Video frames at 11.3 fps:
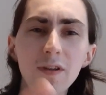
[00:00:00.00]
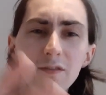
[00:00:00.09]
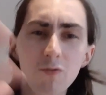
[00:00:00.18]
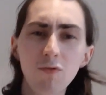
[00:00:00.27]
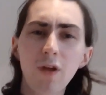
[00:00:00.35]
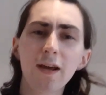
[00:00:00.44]
It's
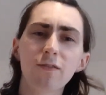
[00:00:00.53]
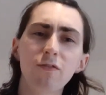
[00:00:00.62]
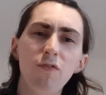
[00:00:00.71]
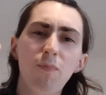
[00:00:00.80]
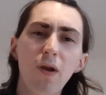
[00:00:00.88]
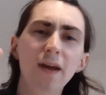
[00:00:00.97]
all like
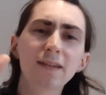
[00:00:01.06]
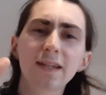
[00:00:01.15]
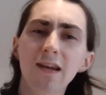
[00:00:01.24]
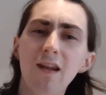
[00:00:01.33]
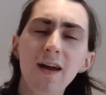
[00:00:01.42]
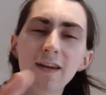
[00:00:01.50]
sort of
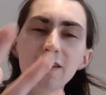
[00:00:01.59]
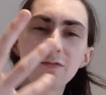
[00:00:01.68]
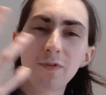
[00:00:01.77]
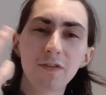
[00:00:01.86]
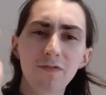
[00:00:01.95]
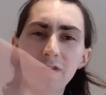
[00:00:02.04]
blinding light
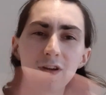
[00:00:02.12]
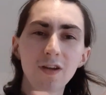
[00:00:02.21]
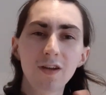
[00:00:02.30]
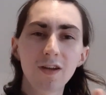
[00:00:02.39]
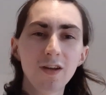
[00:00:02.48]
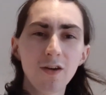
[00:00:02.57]
with
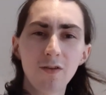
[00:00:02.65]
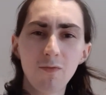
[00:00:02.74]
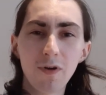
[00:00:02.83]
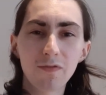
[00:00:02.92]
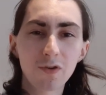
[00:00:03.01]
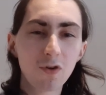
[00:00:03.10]

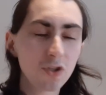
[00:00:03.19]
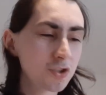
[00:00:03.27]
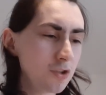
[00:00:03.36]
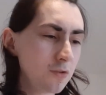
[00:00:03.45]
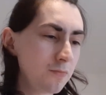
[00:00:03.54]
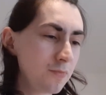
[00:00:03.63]
the
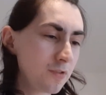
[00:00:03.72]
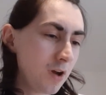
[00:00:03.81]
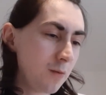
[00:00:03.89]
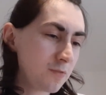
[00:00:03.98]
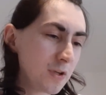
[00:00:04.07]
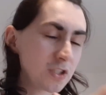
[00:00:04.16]
costumes,
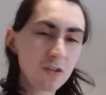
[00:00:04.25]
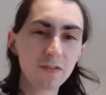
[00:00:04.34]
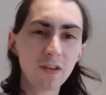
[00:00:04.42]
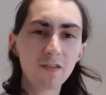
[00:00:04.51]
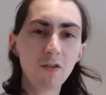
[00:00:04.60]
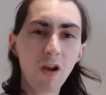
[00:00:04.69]
especially because
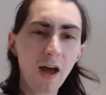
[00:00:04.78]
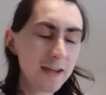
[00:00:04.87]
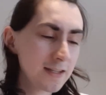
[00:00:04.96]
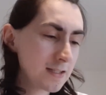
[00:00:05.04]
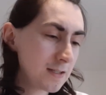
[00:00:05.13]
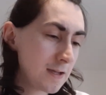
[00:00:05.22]
they're so
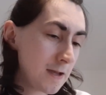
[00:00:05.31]
light.